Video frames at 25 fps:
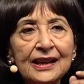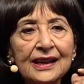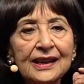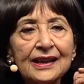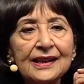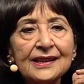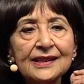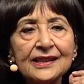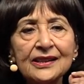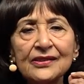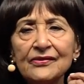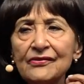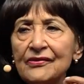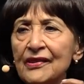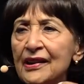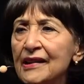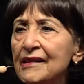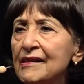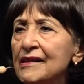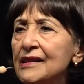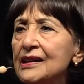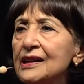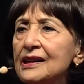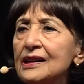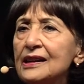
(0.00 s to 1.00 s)
is a
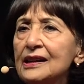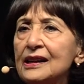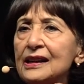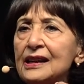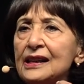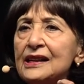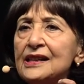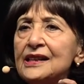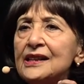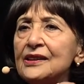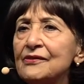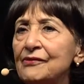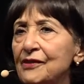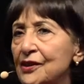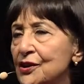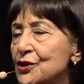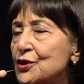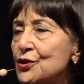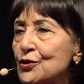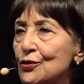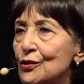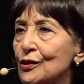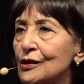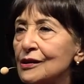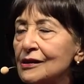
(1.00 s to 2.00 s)
very
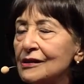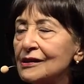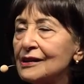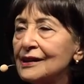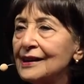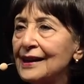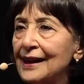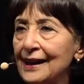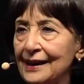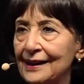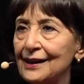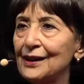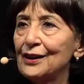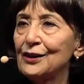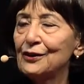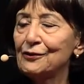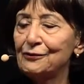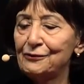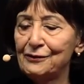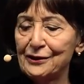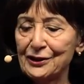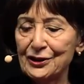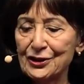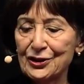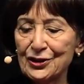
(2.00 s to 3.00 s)
individual kettle of
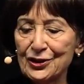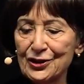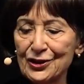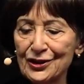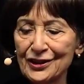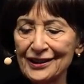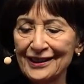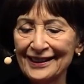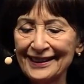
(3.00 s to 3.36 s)
fish.